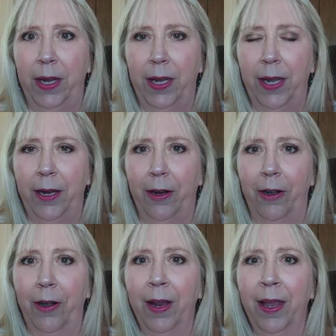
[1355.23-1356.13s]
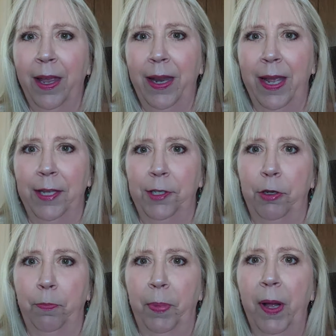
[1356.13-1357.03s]
to here, and as
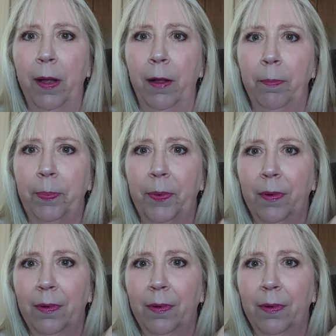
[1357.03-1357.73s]
you pump,